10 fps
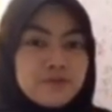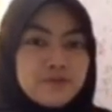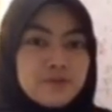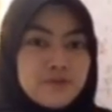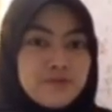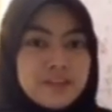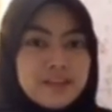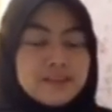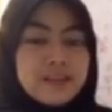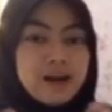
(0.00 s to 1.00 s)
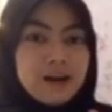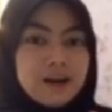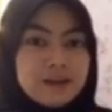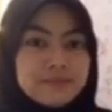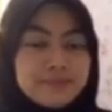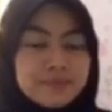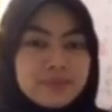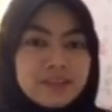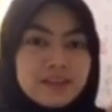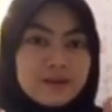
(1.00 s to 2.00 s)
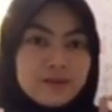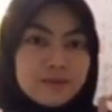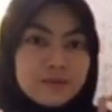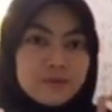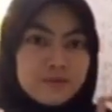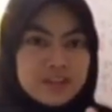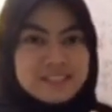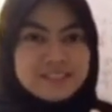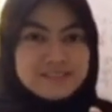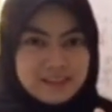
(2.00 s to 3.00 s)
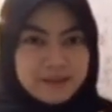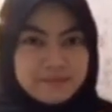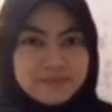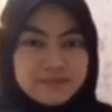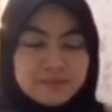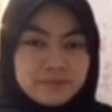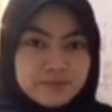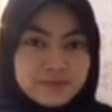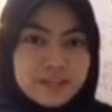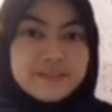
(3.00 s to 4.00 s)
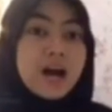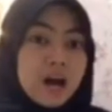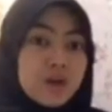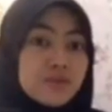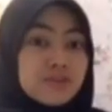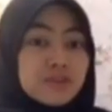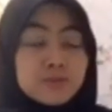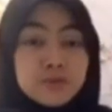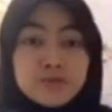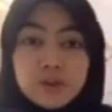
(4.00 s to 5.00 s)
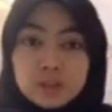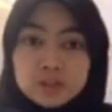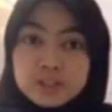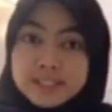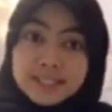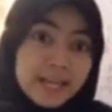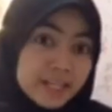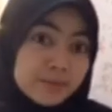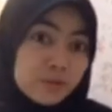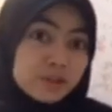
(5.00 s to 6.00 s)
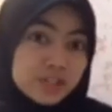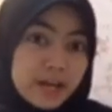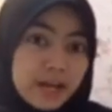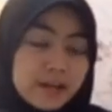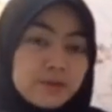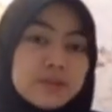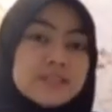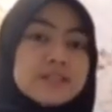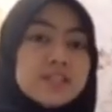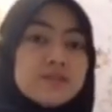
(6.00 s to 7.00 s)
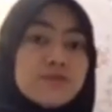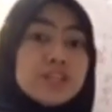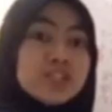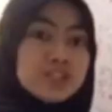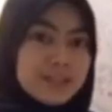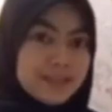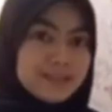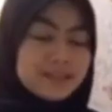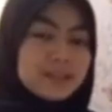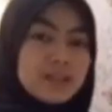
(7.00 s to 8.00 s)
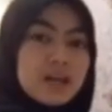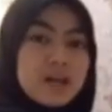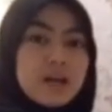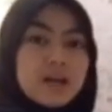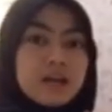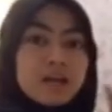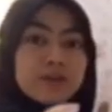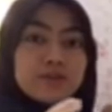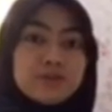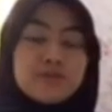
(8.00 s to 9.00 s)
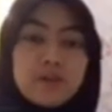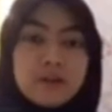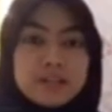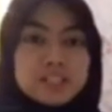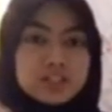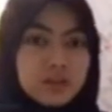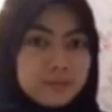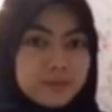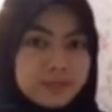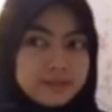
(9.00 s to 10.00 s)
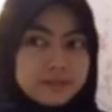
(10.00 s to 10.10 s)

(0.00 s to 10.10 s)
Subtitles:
to fill their waste time. Right now, we will move on to the second project, which is roof wall installation.